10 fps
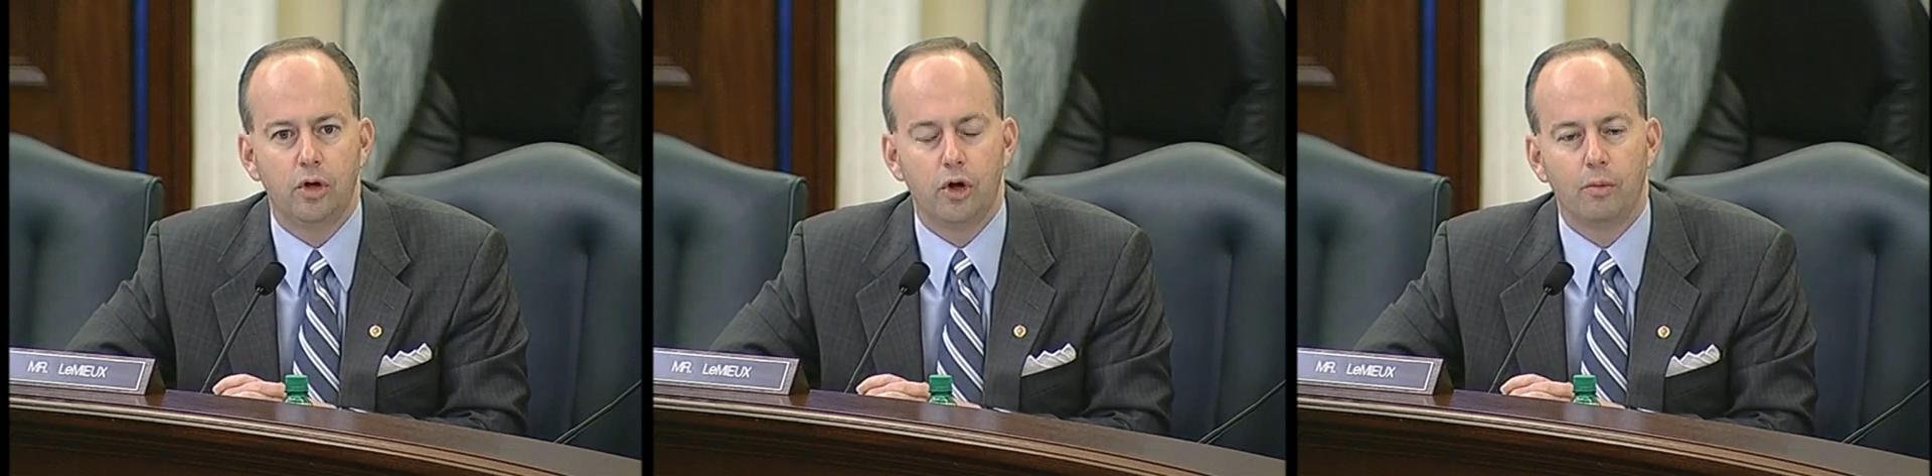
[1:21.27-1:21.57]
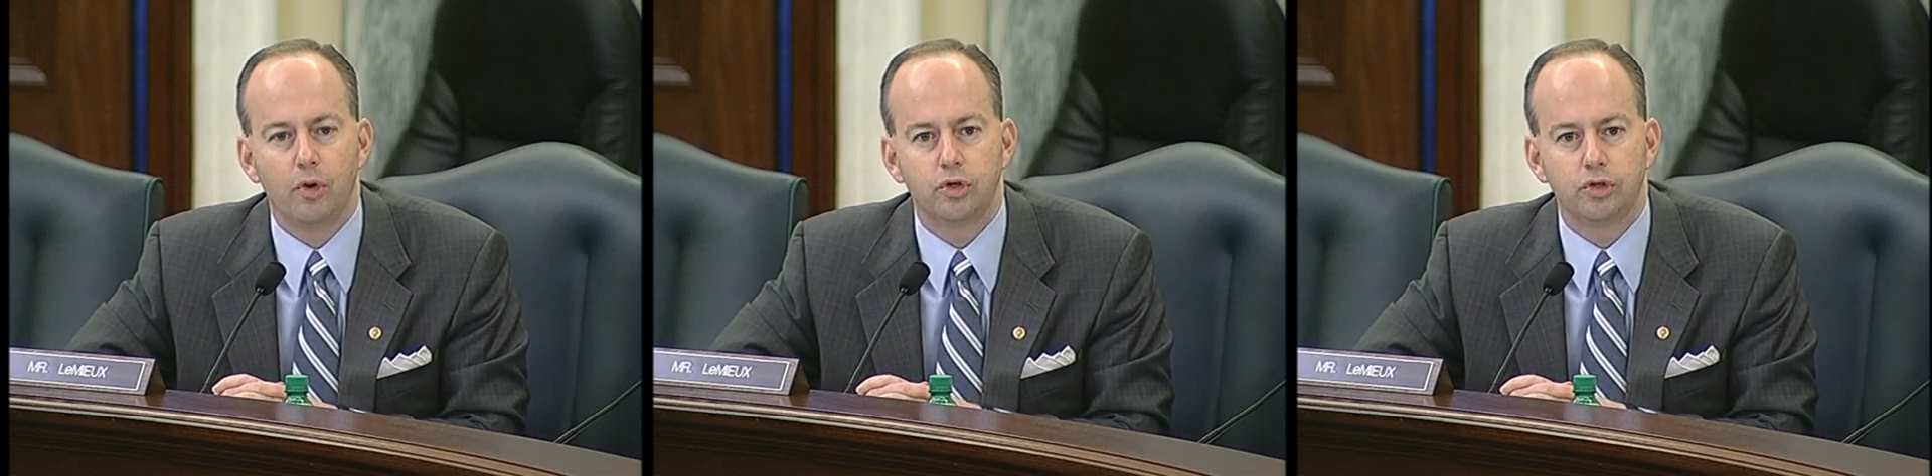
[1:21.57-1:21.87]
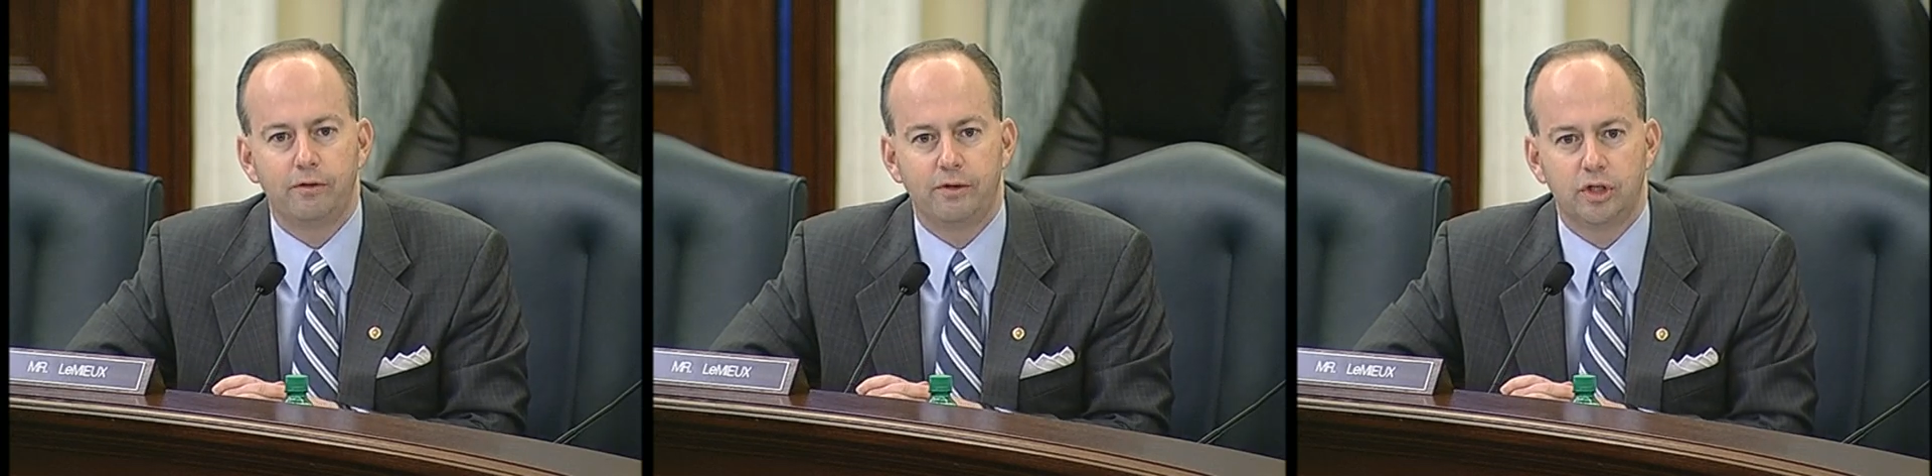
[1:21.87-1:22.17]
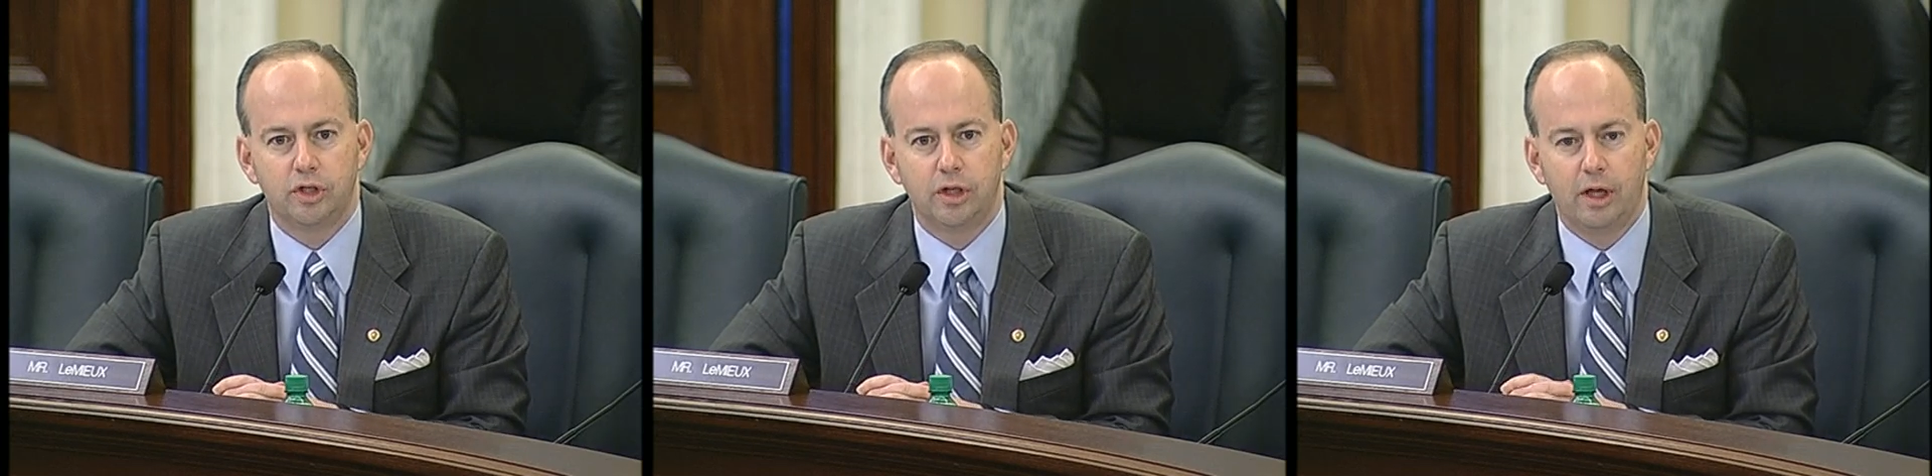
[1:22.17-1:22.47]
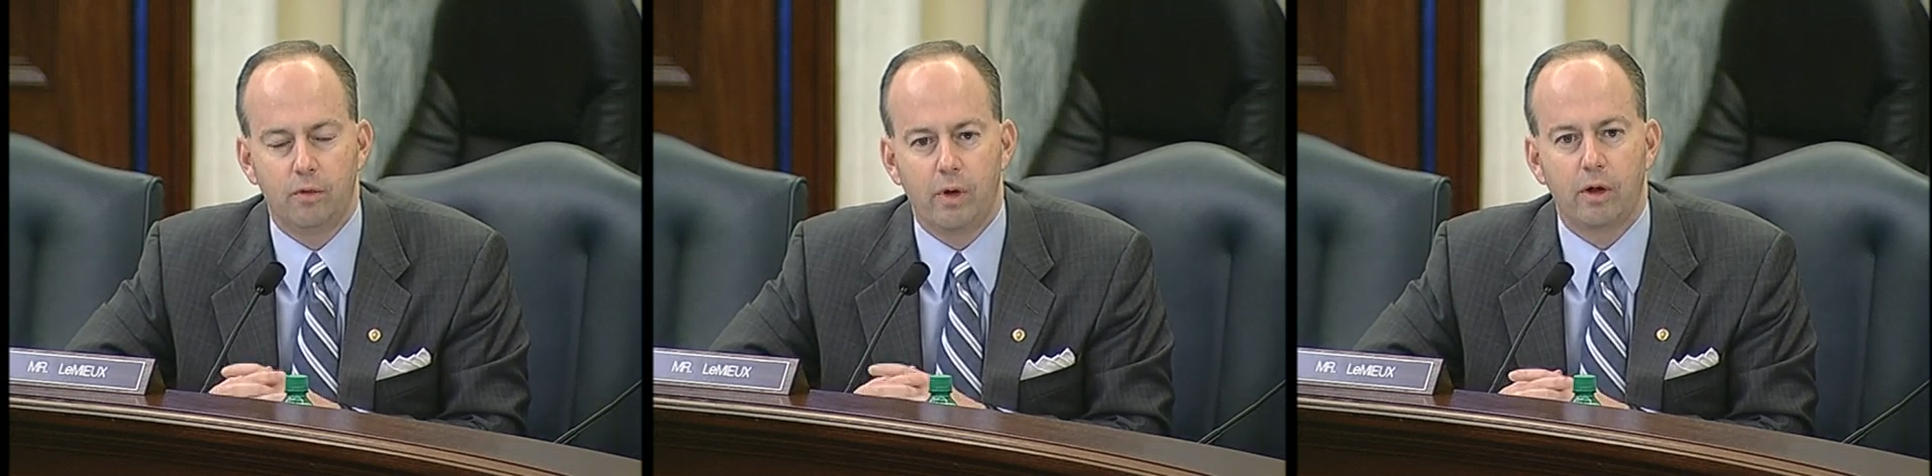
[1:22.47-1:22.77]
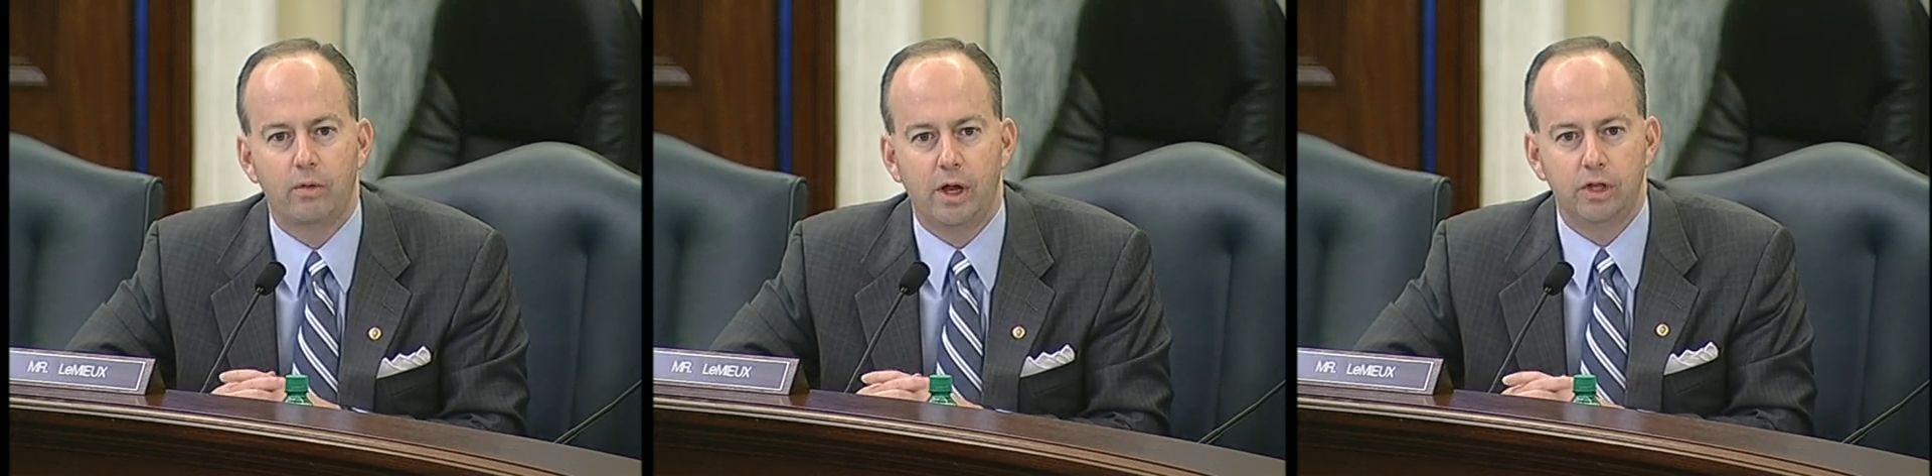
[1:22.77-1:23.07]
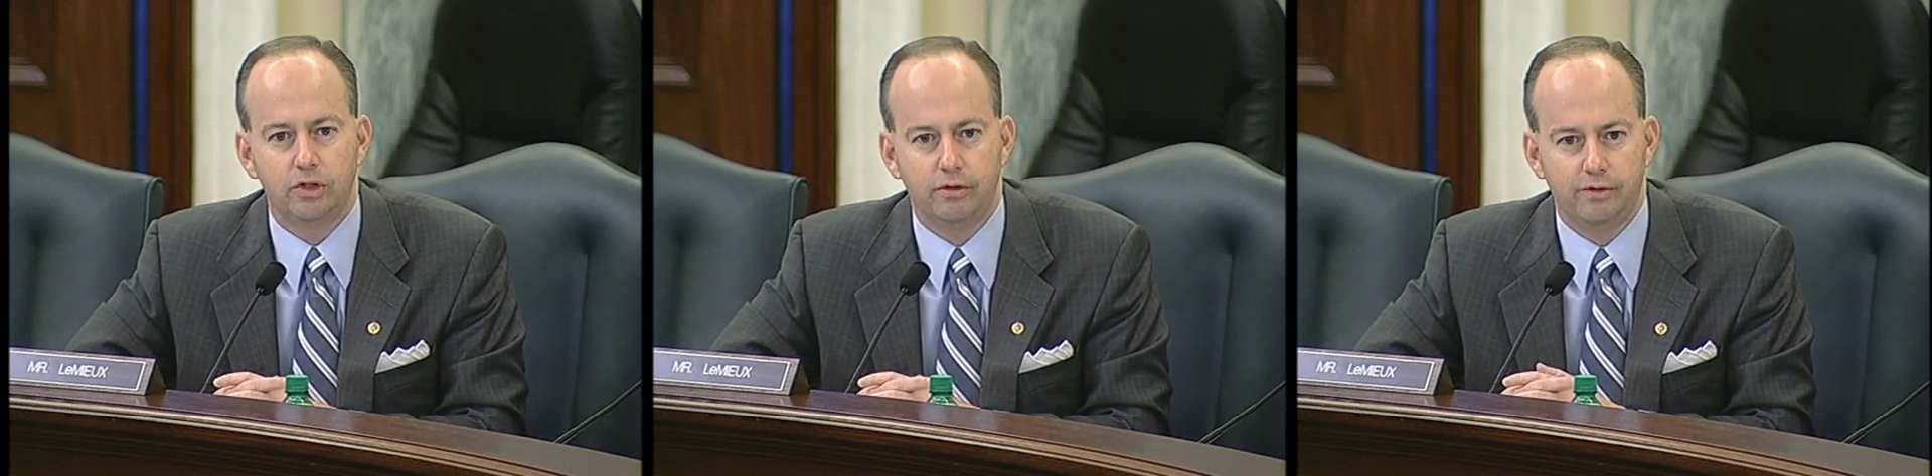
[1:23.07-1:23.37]
commercial fishing and
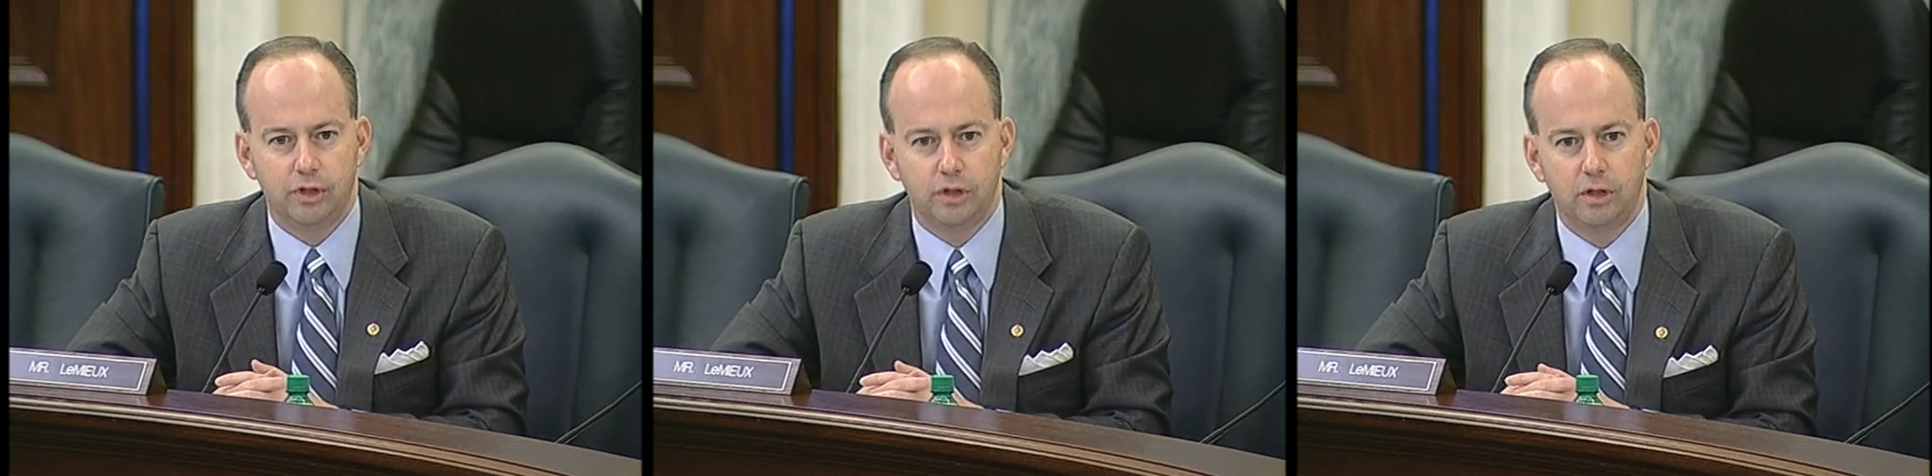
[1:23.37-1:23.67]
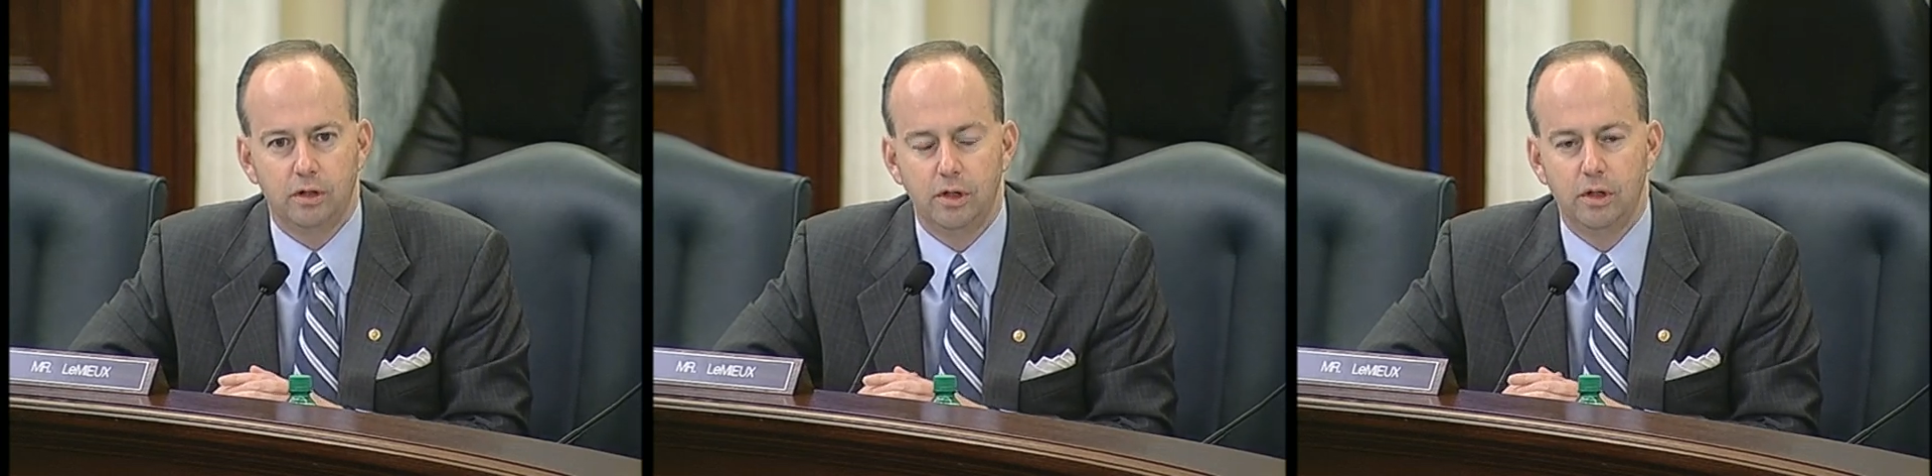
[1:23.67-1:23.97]
recreational fishing.